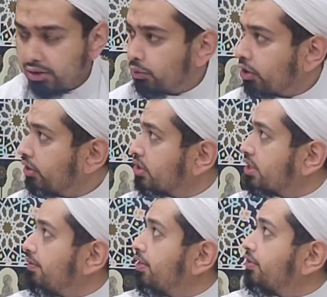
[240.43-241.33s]
I think we're on the
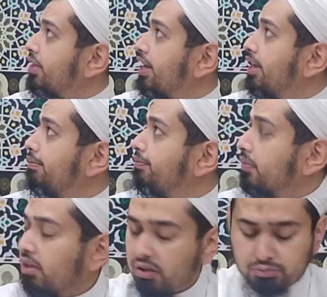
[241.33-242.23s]
7th day
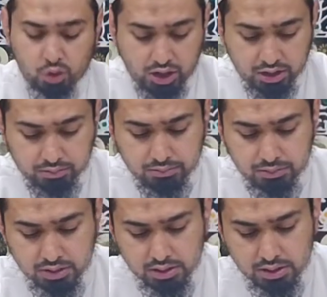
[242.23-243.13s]
of
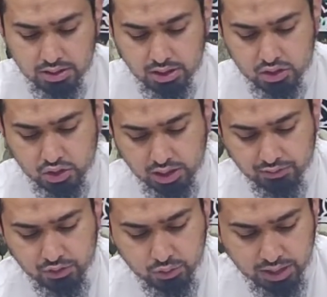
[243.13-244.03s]
Muharram.
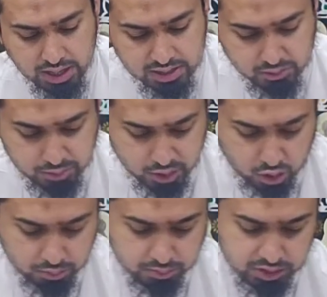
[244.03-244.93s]
Inshallah, a few days will
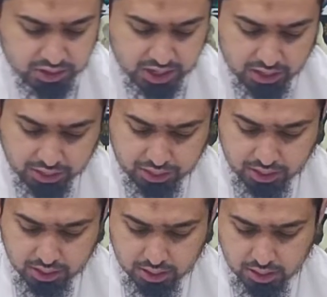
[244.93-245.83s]
become the
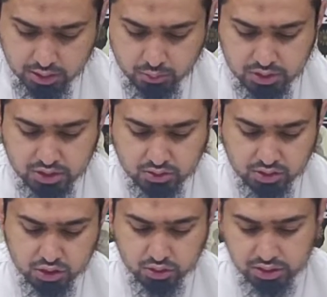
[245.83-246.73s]
10th, which is
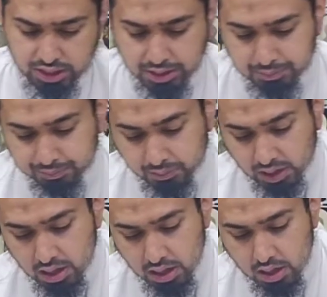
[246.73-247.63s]
on a Sunday.
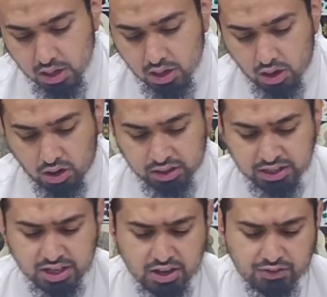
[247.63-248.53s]

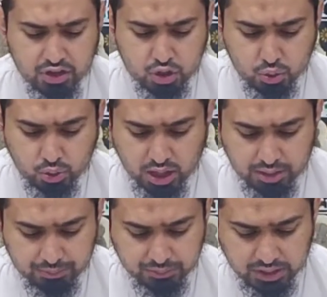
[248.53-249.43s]
On the day of
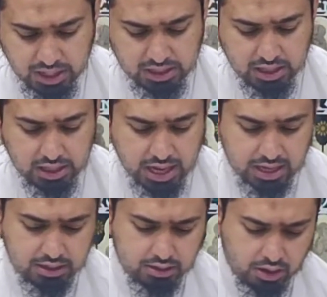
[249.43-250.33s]
Ashura, in the
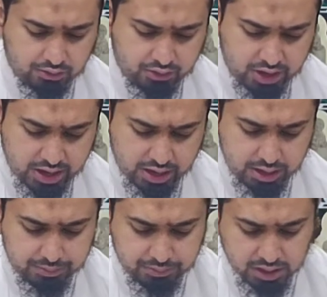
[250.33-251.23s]
land of
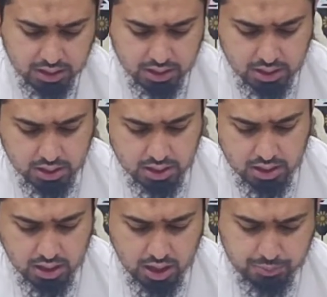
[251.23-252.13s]
Rea,
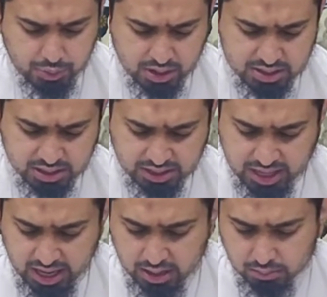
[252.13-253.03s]
a
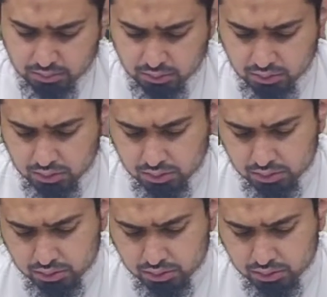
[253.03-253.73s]
person came